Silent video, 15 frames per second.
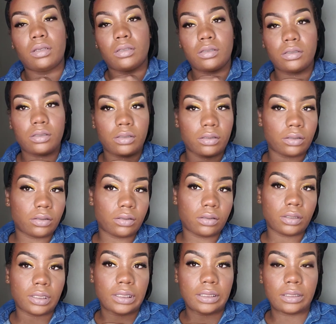So y'all,
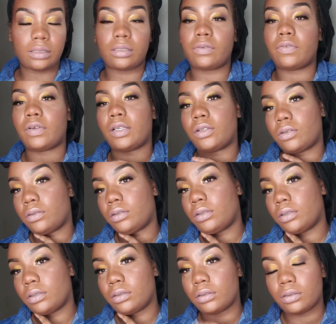this is the final
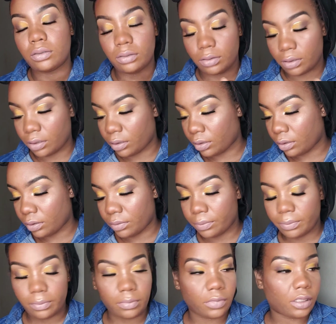look.
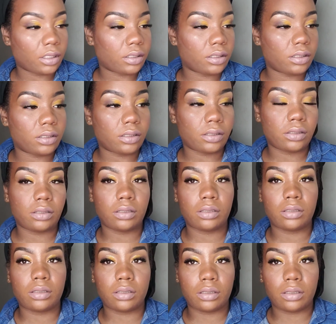I just
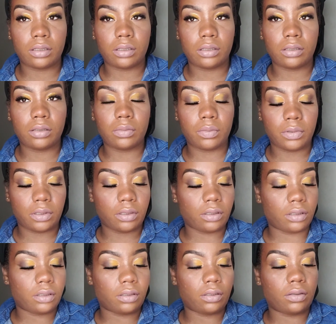took a little bit
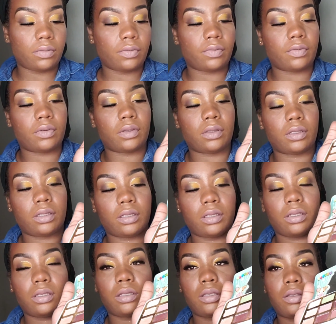of
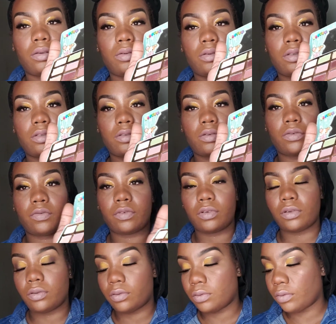the Cuteness
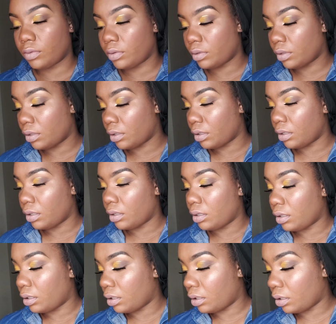Overload
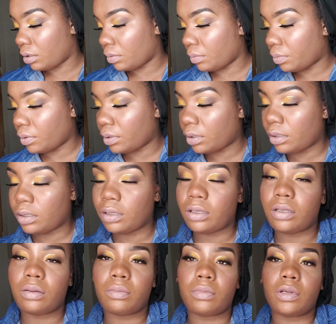and put it
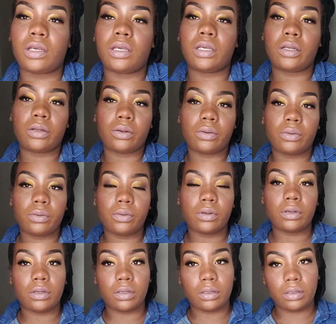in my inner
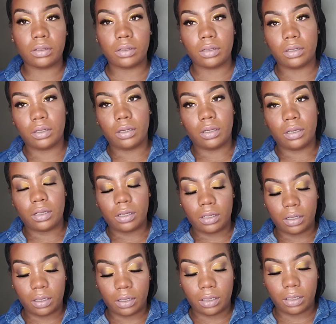corner.
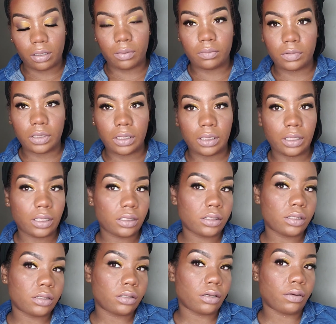The
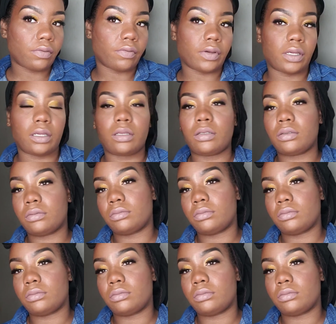lashes are alright.